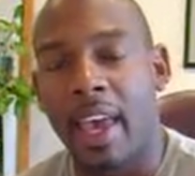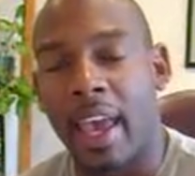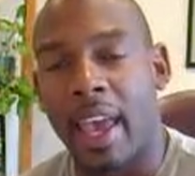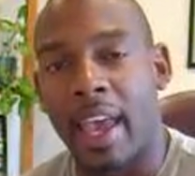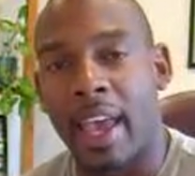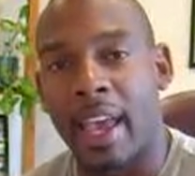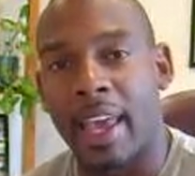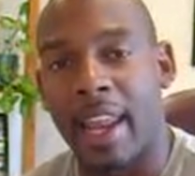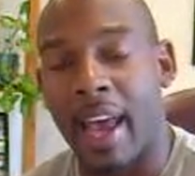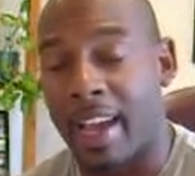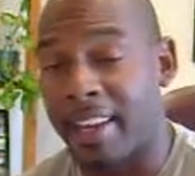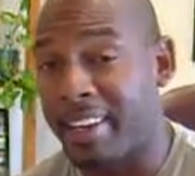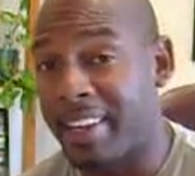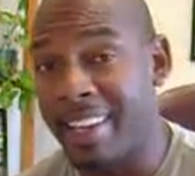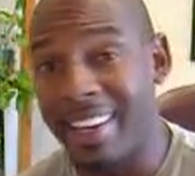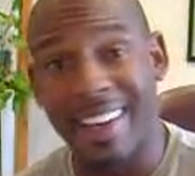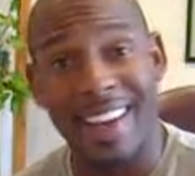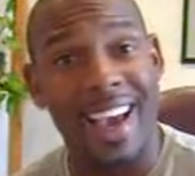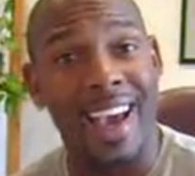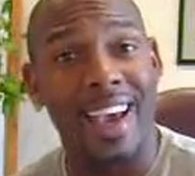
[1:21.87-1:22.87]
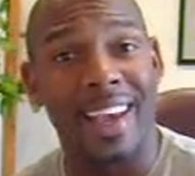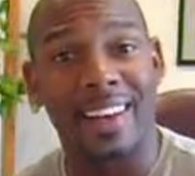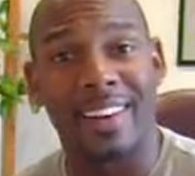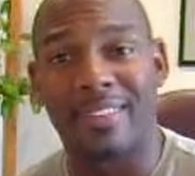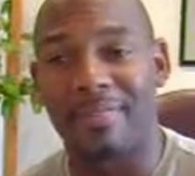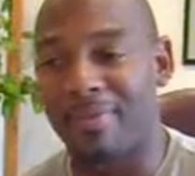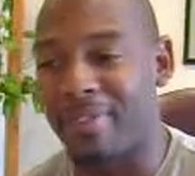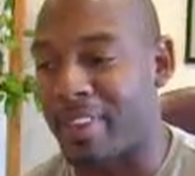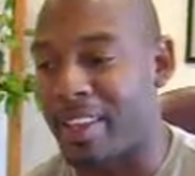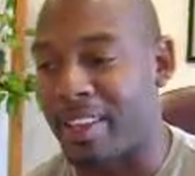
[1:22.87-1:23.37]
and I did not
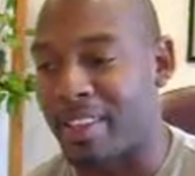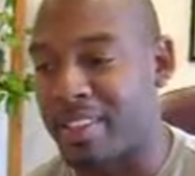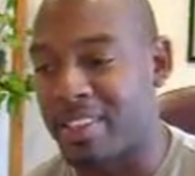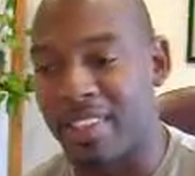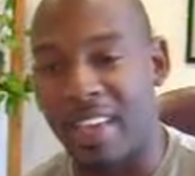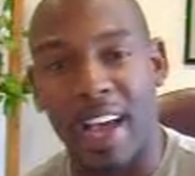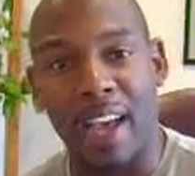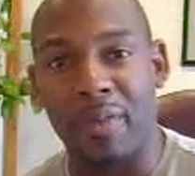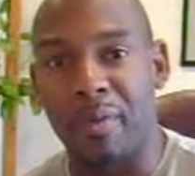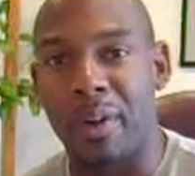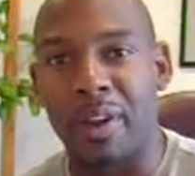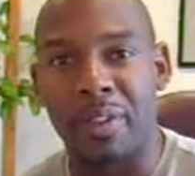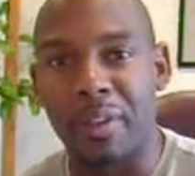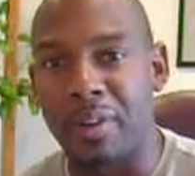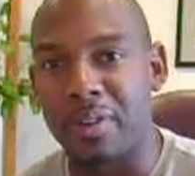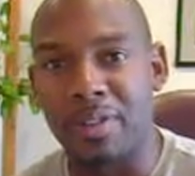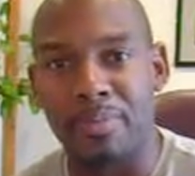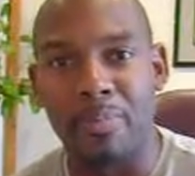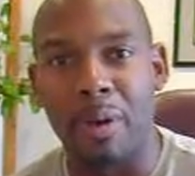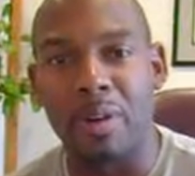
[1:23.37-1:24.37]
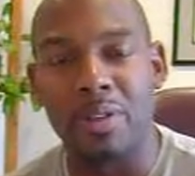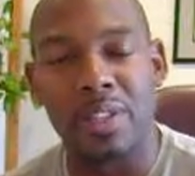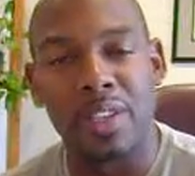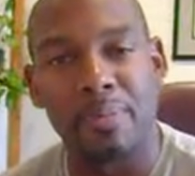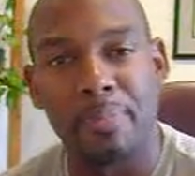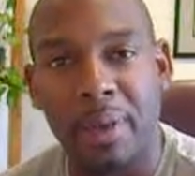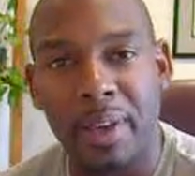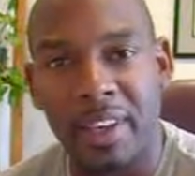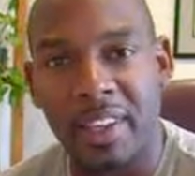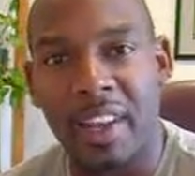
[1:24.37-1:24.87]
sign one of those
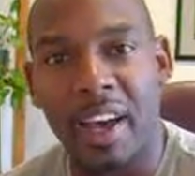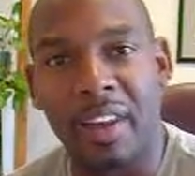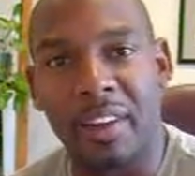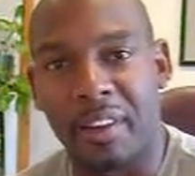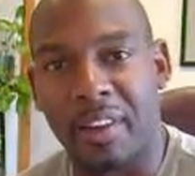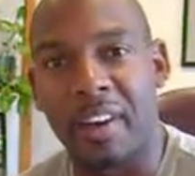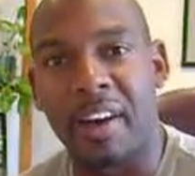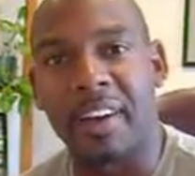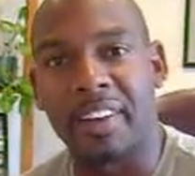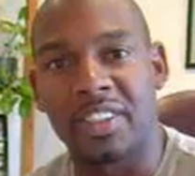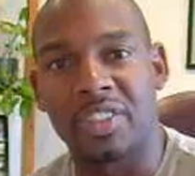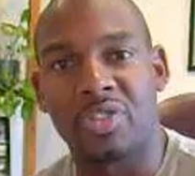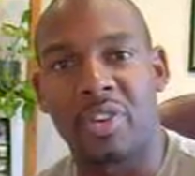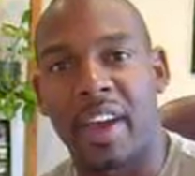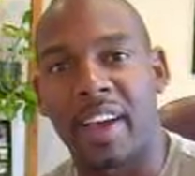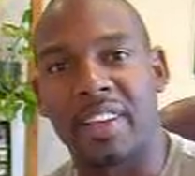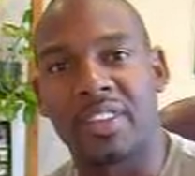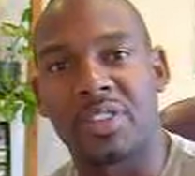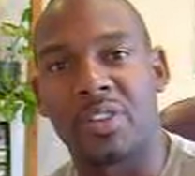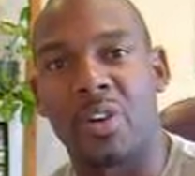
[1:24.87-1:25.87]
multi-million-dollar contracts.